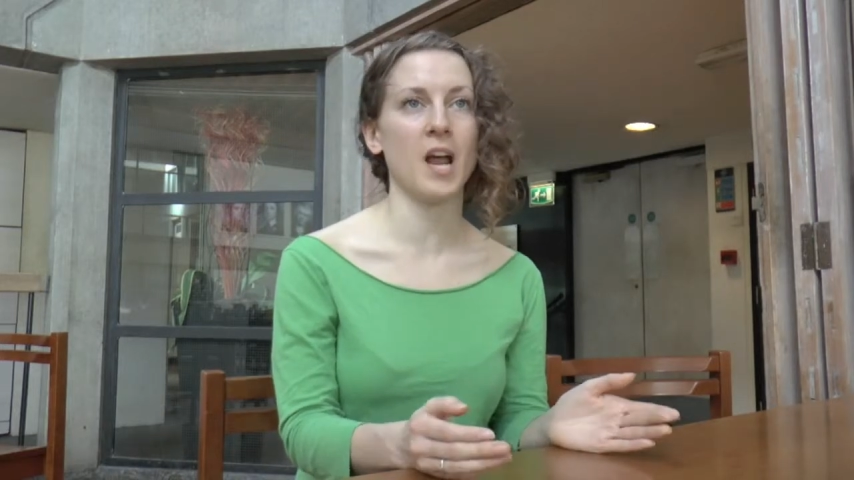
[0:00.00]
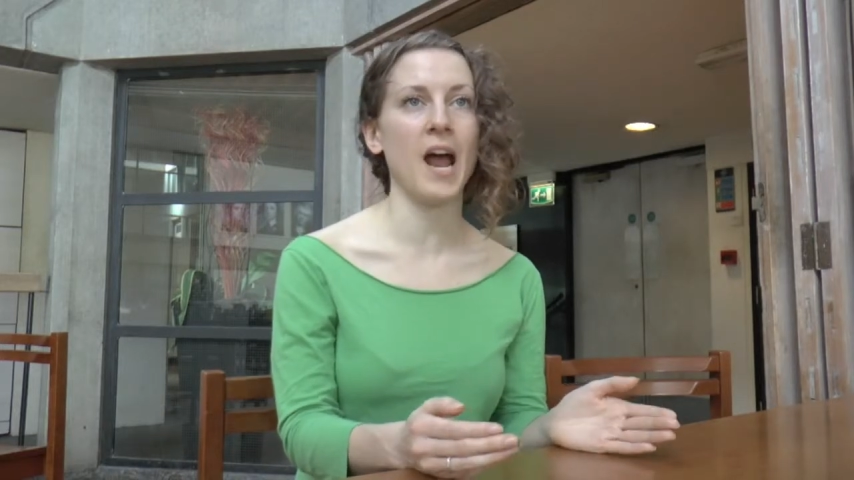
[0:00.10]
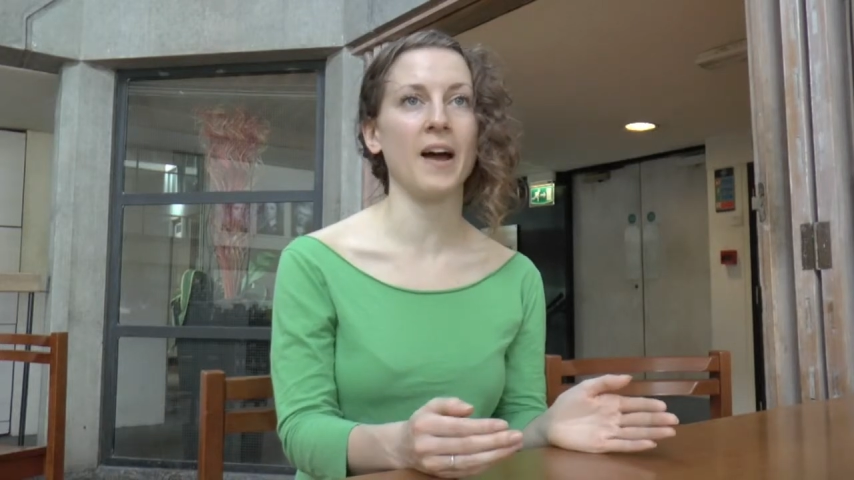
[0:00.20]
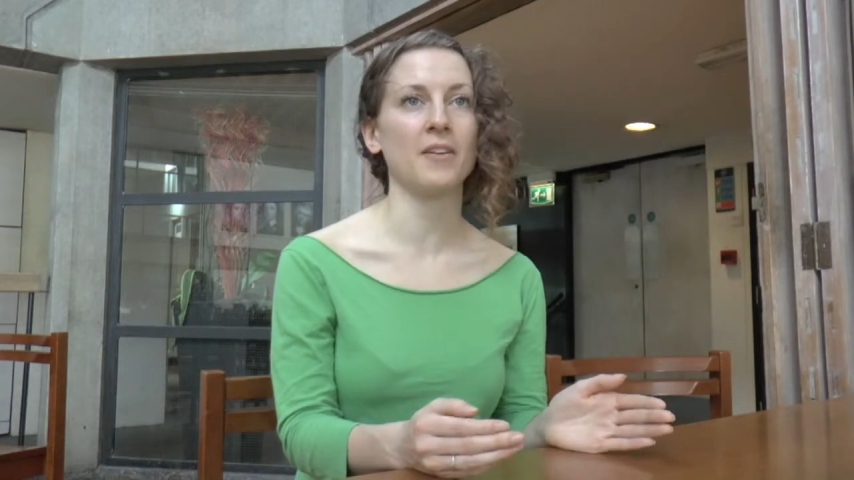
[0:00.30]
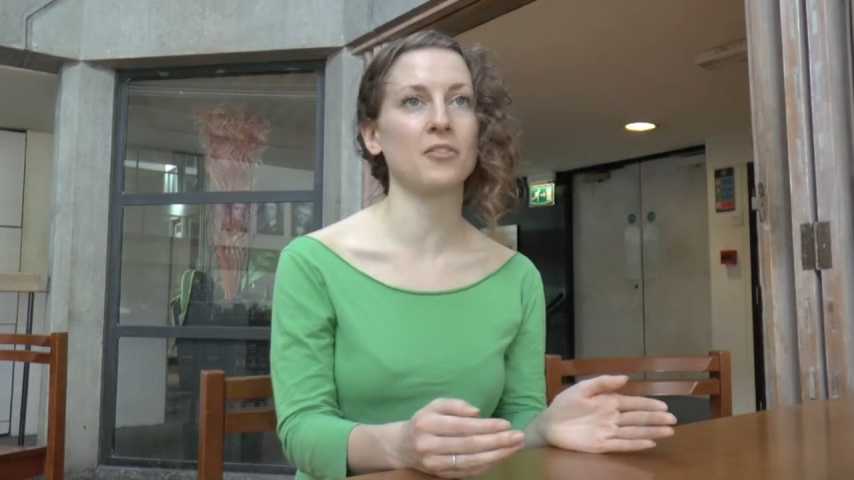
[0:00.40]

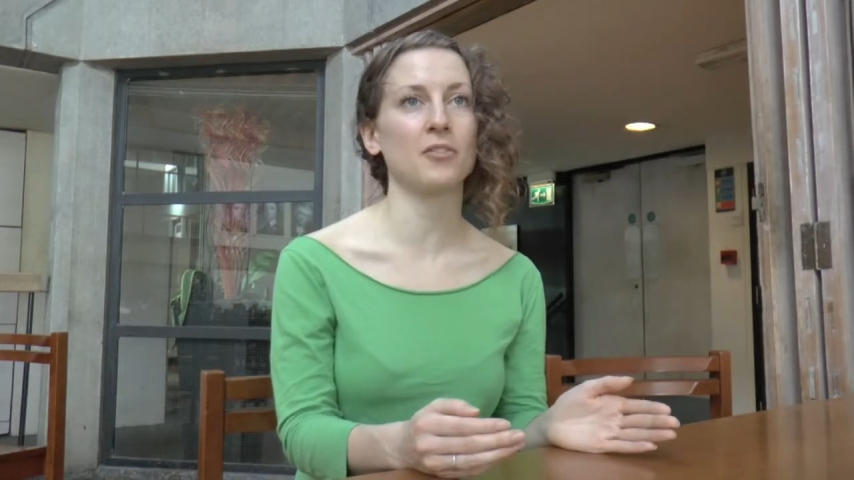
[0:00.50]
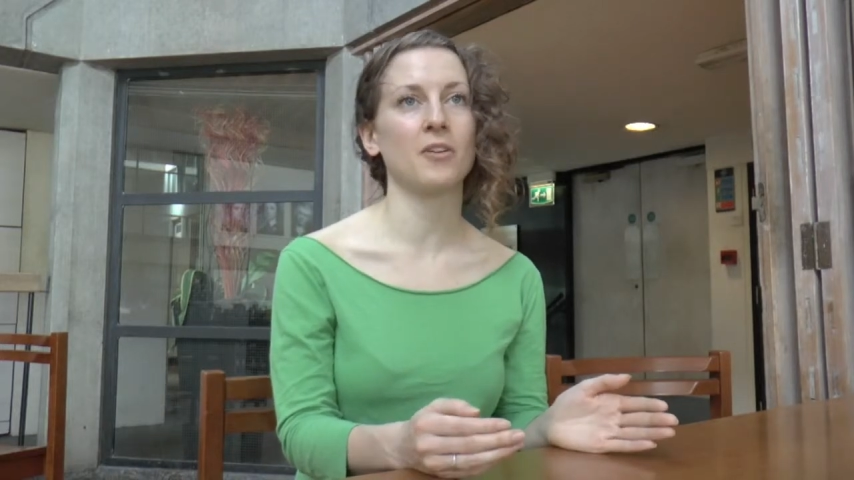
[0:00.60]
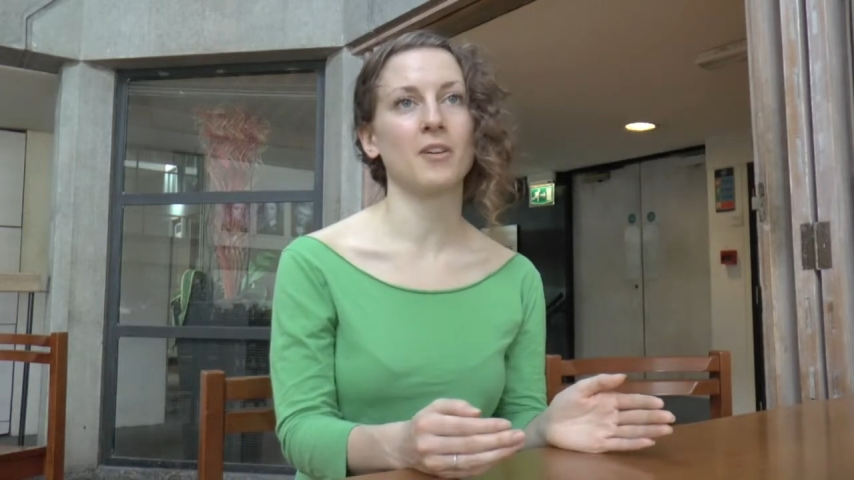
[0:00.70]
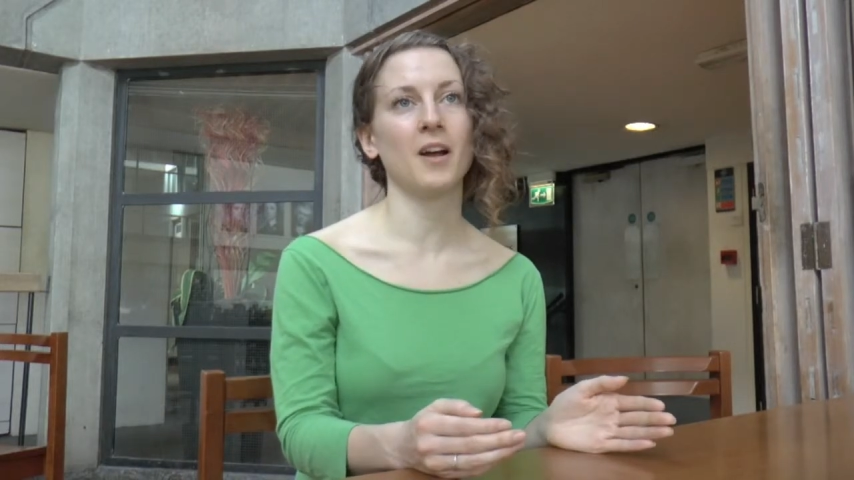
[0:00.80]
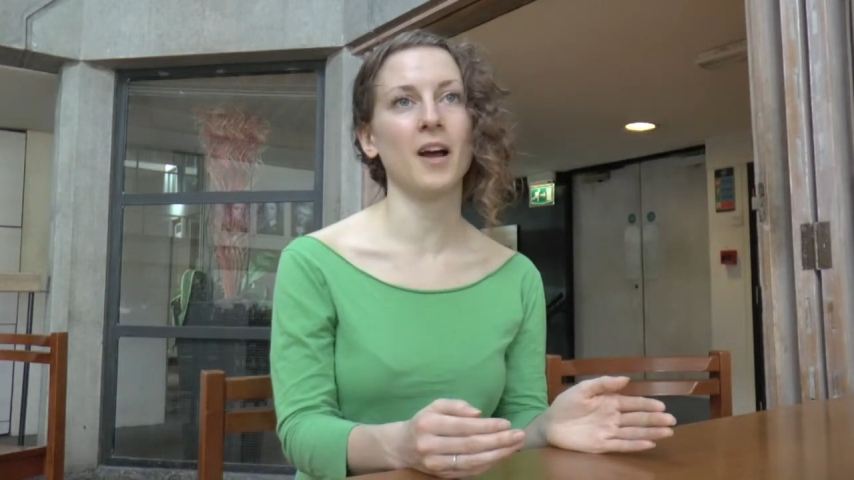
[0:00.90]
hat
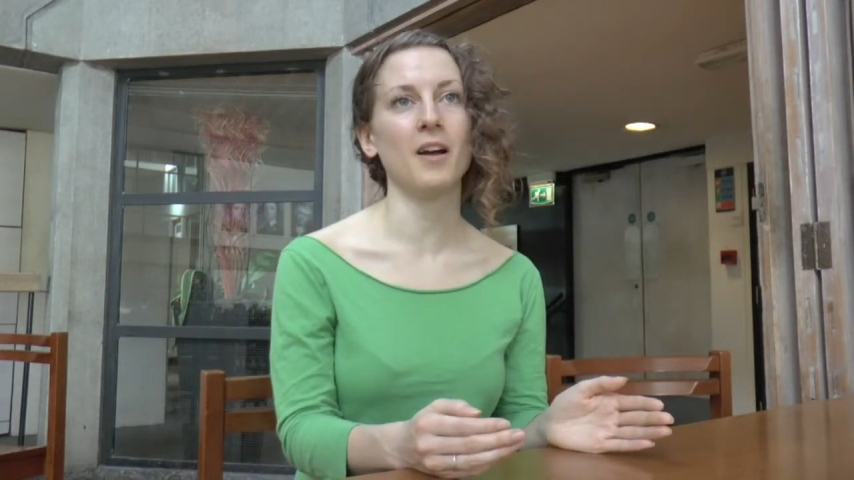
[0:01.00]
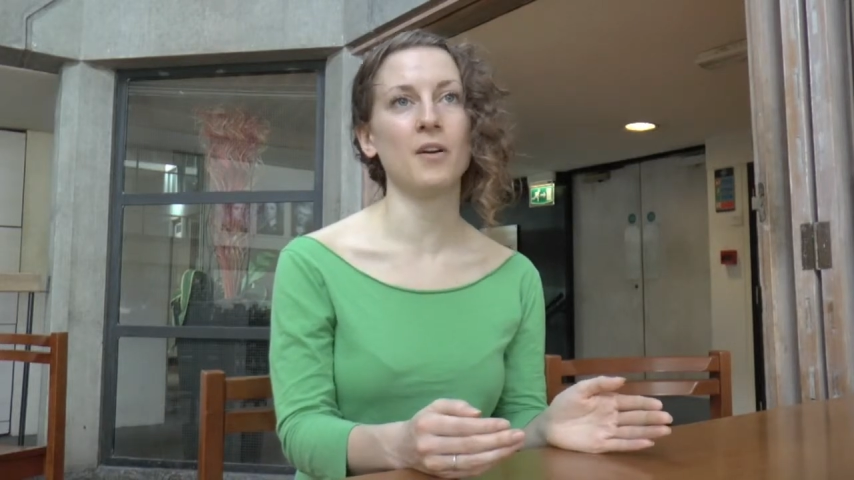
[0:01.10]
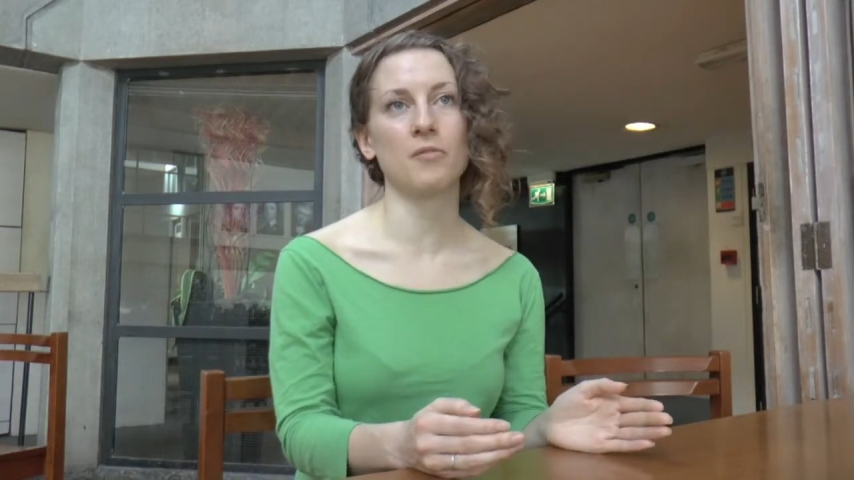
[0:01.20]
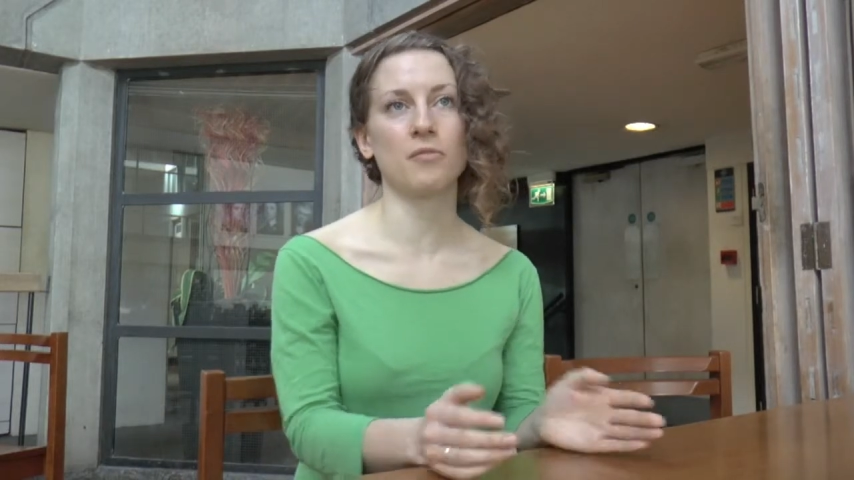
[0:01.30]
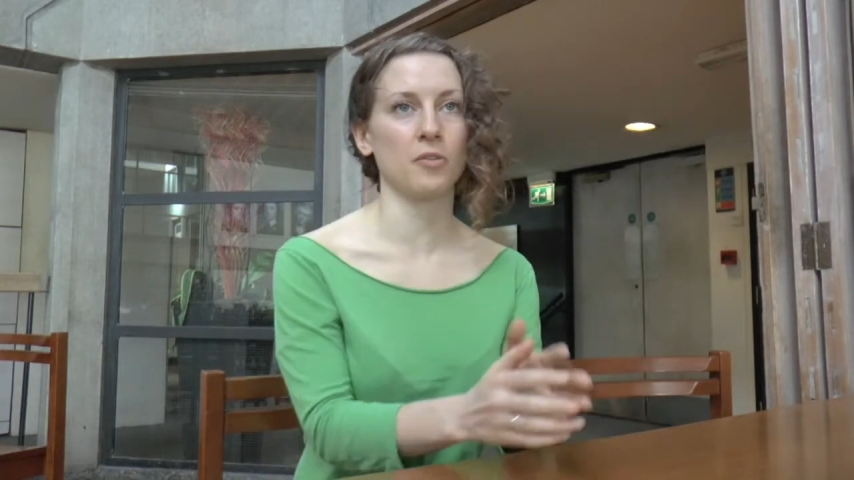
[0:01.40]

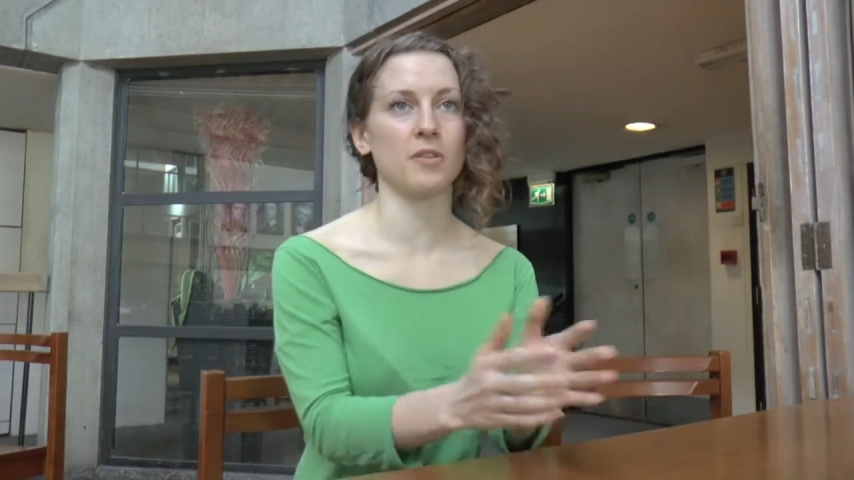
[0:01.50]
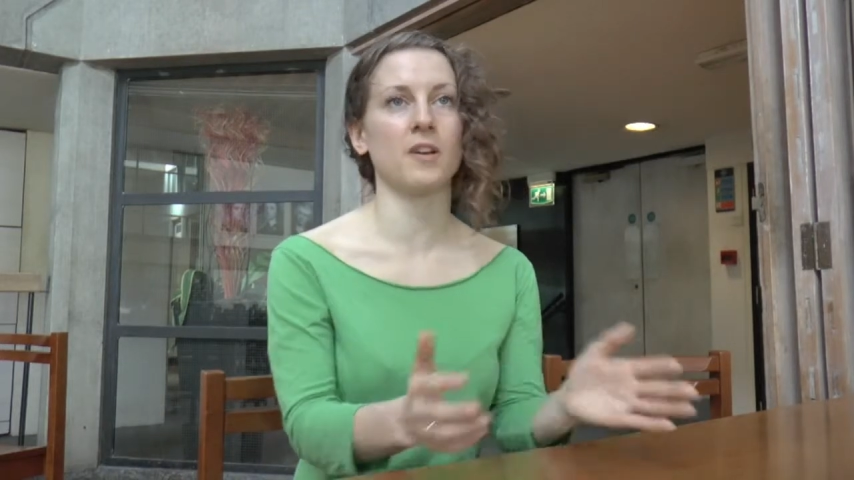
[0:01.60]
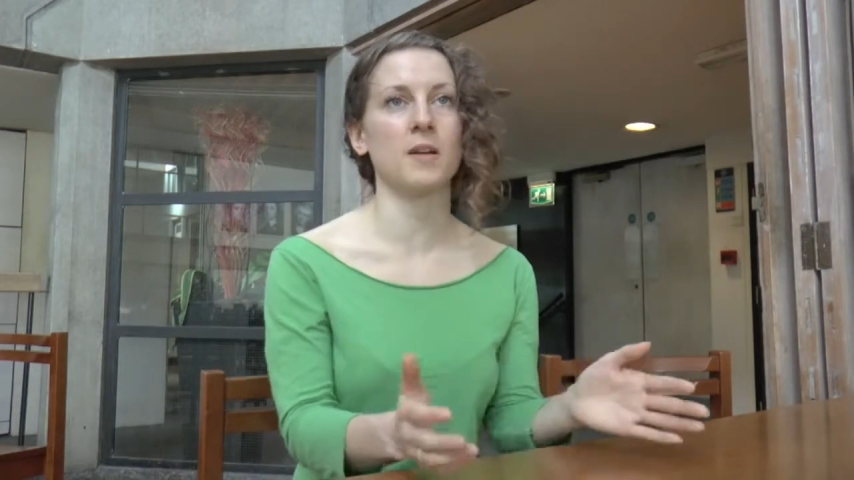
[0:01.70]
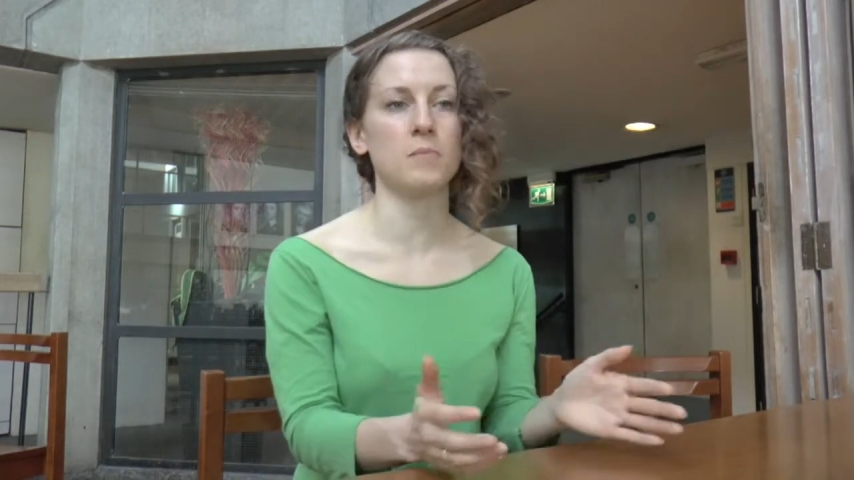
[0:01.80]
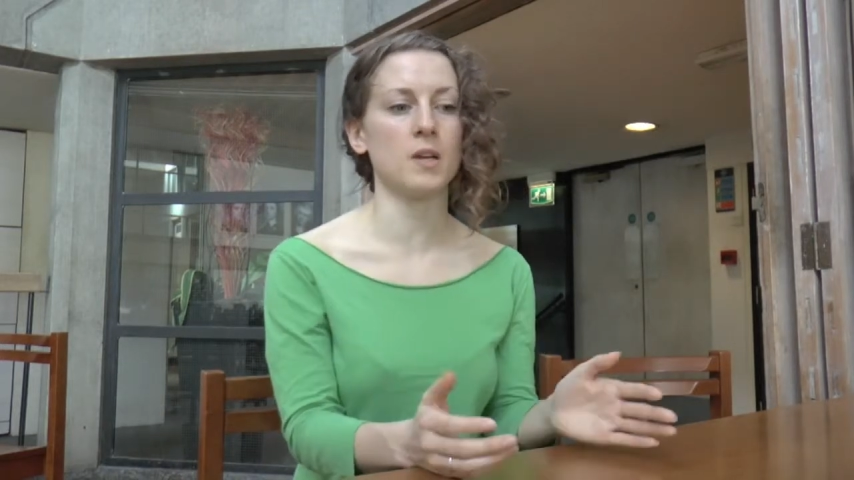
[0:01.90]
for the
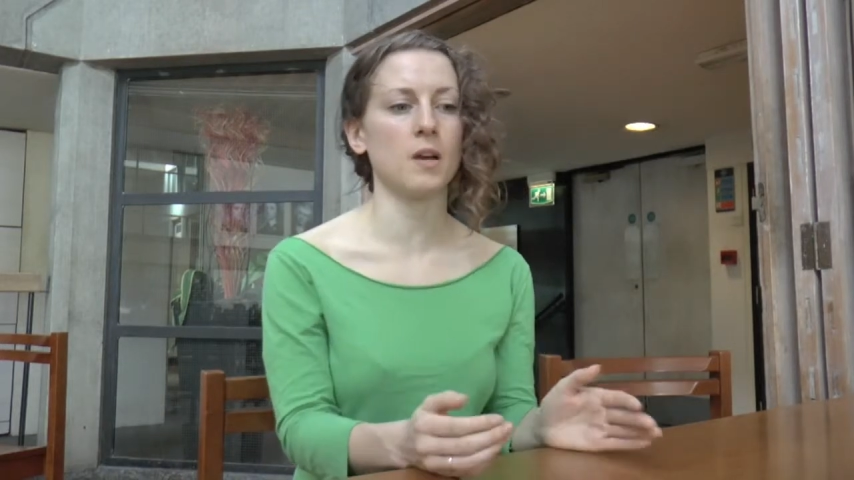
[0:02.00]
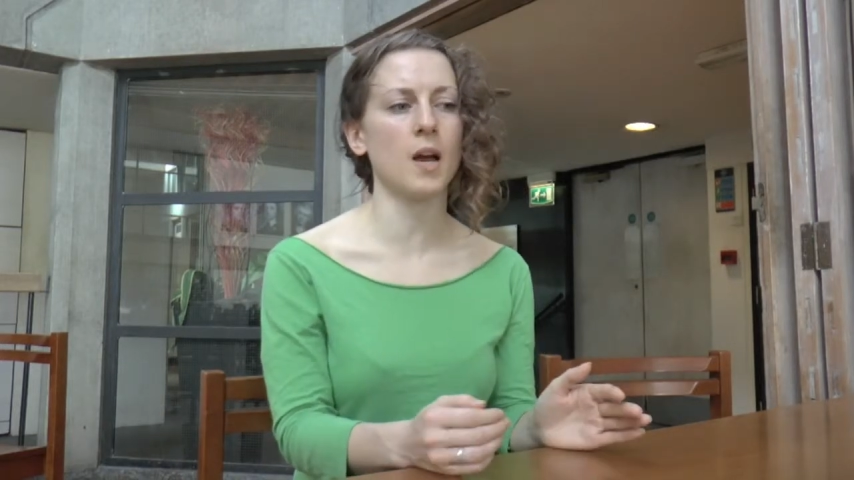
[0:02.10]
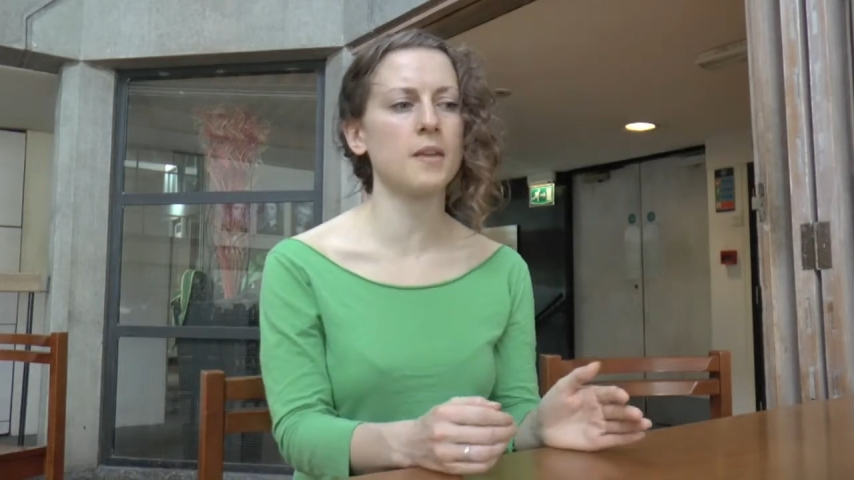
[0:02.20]
time being.